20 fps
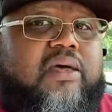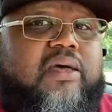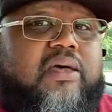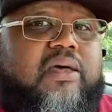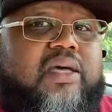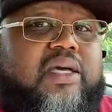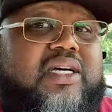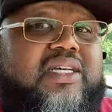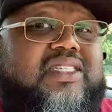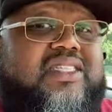
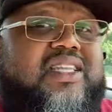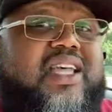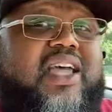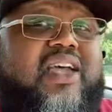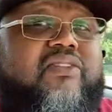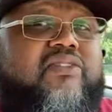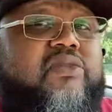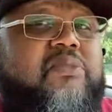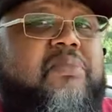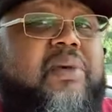Because
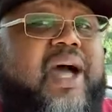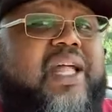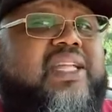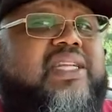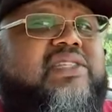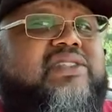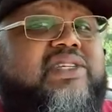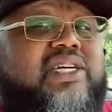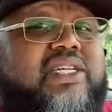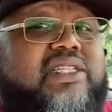
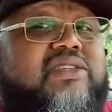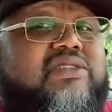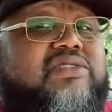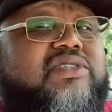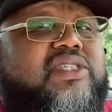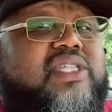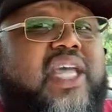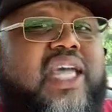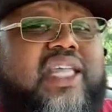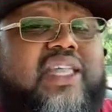everybody's
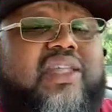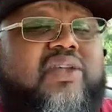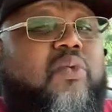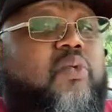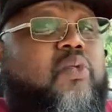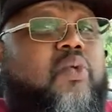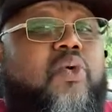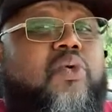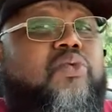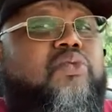
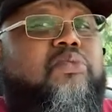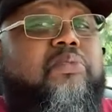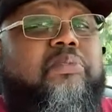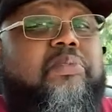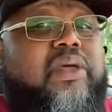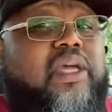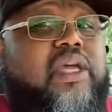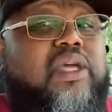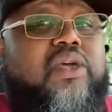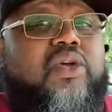understanding won't
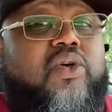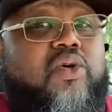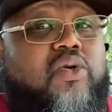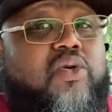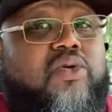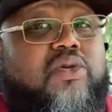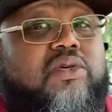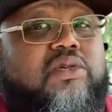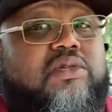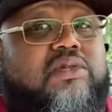be
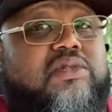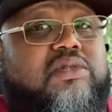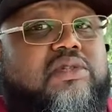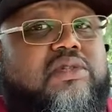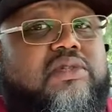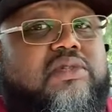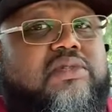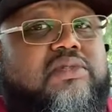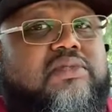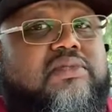yours.
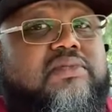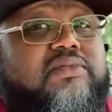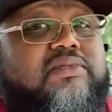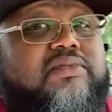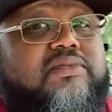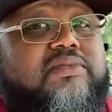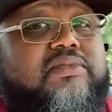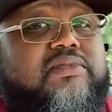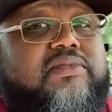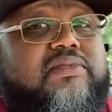
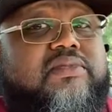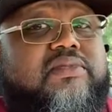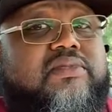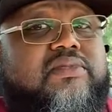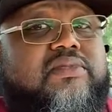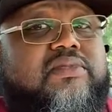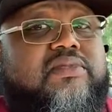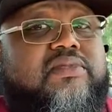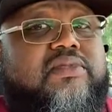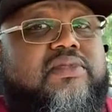
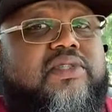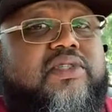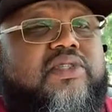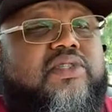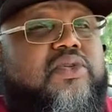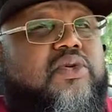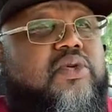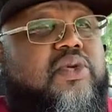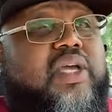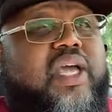
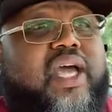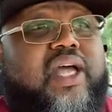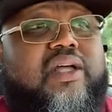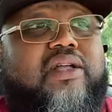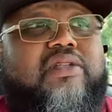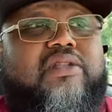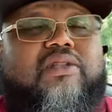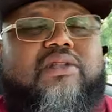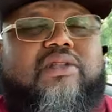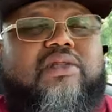So you
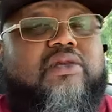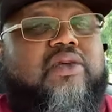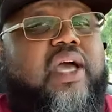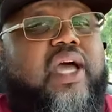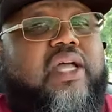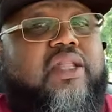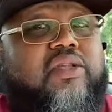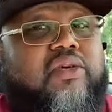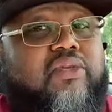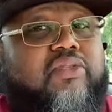
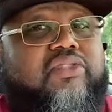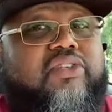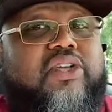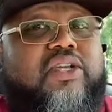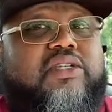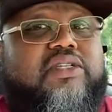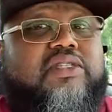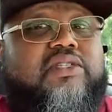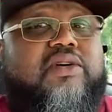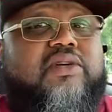gotta know for
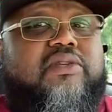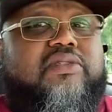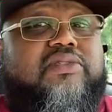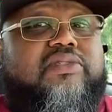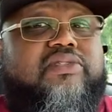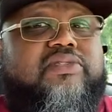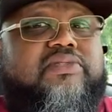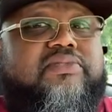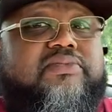yourself.